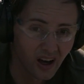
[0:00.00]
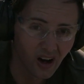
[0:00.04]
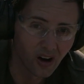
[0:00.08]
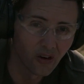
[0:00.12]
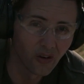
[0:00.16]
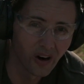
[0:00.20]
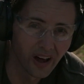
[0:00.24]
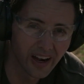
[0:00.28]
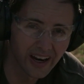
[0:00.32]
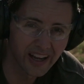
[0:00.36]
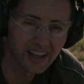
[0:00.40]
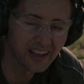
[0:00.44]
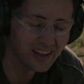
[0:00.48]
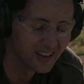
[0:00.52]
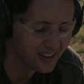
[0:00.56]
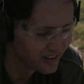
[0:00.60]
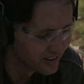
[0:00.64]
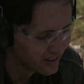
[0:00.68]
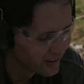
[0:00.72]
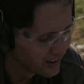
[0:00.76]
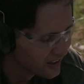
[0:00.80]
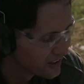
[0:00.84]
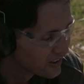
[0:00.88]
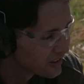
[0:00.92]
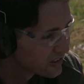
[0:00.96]
Alrighty,
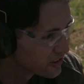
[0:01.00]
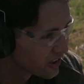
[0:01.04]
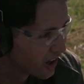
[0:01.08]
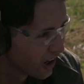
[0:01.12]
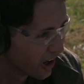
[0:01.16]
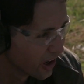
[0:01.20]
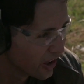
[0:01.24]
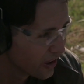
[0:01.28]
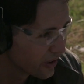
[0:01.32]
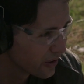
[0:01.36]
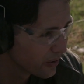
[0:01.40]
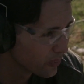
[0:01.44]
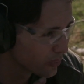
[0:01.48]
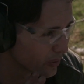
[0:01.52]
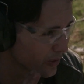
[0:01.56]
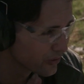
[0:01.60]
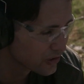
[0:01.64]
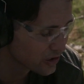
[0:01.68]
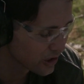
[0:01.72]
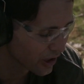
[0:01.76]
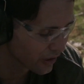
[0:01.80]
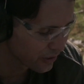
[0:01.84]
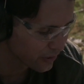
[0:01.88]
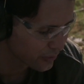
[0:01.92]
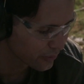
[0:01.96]
so we've
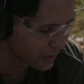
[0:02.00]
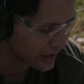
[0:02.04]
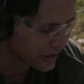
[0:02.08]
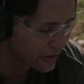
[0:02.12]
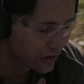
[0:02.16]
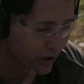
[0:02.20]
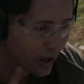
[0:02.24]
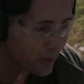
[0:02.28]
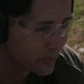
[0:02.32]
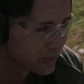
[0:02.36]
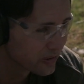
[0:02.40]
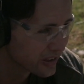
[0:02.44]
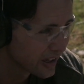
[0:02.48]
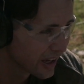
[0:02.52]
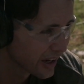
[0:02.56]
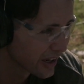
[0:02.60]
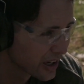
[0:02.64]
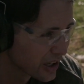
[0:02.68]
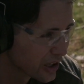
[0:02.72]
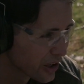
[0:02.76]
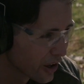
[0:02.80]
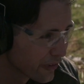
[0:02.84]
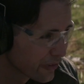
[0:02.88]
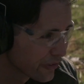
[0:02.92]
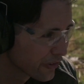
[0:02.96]
shot three groups, now I'm
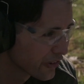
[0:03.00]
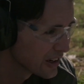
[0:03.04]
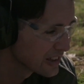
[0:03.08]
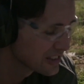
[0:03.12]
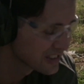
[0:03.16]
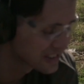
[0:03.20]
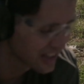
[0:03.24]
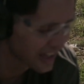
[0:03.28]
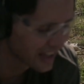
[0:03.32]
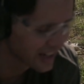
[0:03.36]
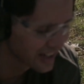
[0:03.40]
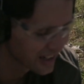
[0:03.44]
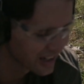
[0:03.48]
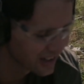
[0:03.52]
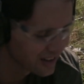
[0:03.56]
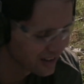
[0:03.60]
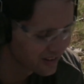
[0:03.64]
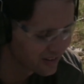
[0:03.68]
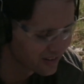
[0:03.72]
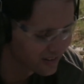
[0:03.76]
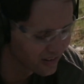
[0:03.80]
gonna go freestanding.